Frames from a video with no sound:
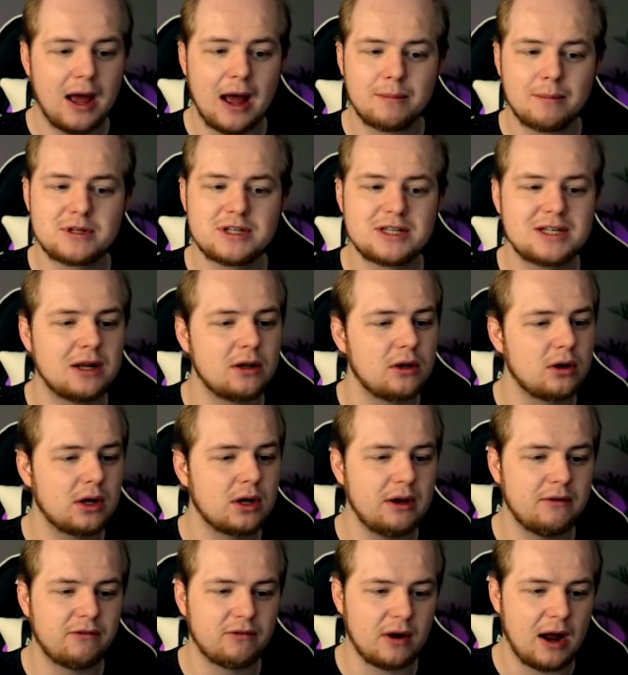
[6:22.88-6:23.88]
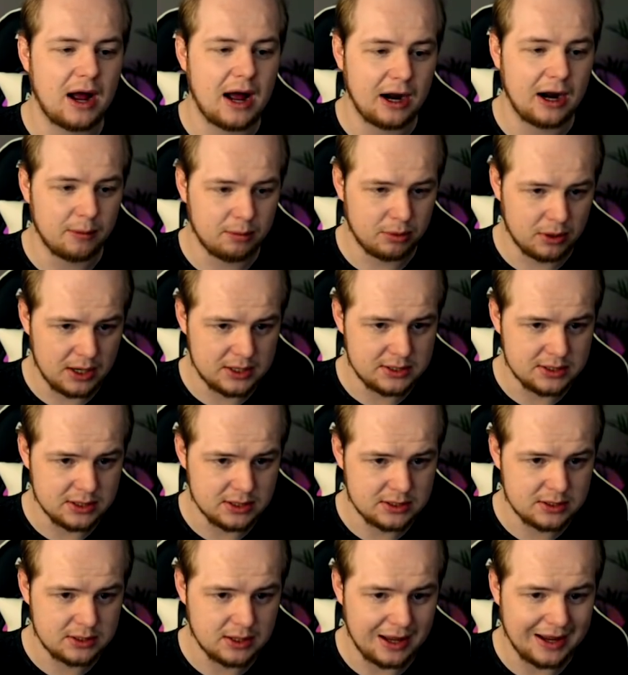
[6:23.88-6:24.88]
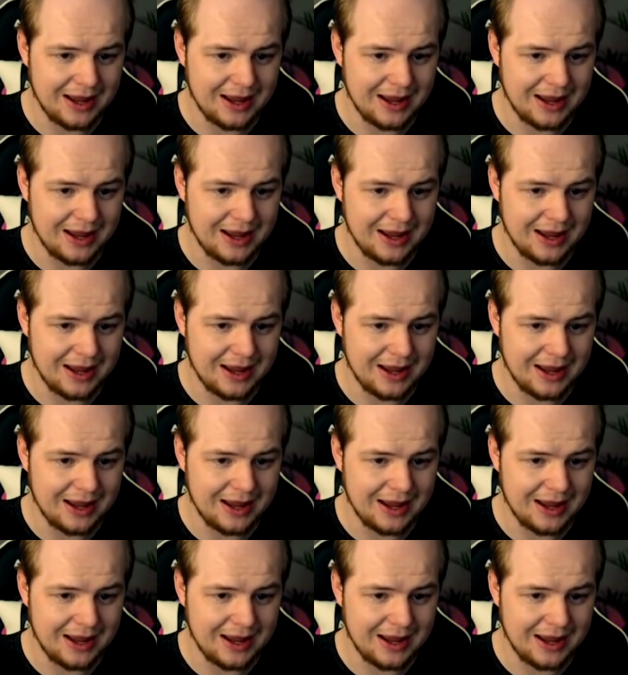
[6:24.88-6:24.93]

I'm still looking for higher prices.